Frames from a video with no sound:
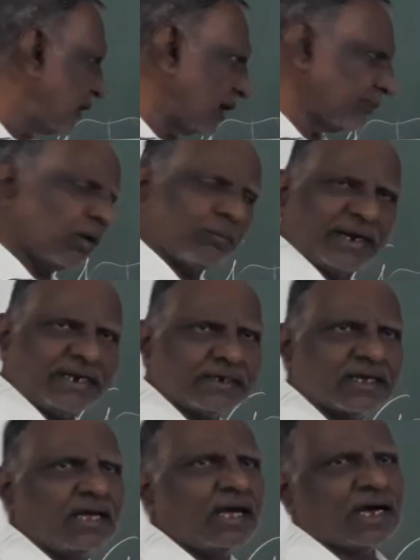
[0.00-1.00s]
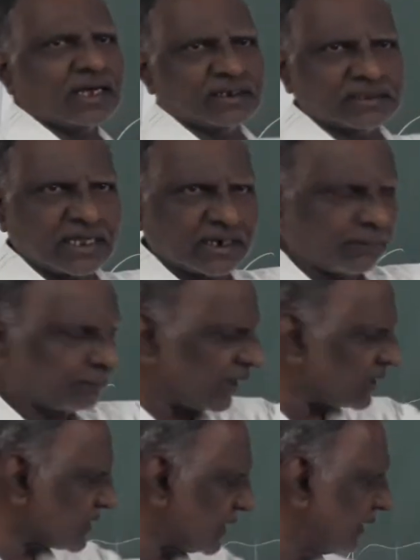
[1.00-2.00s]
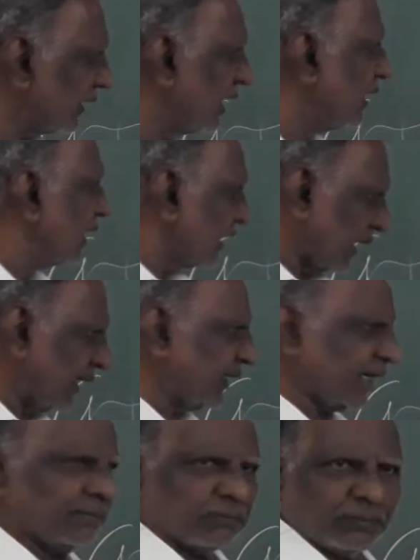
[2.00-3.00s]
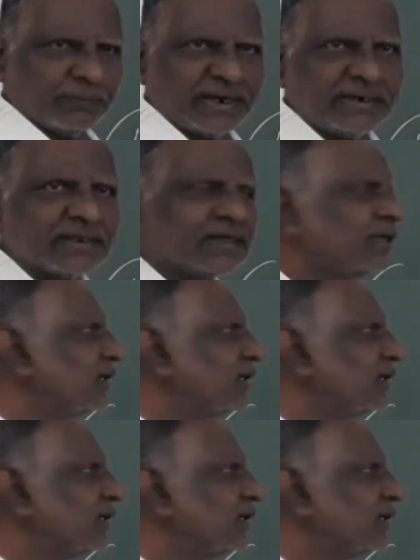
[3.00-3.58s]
moment, another represents right hand moment.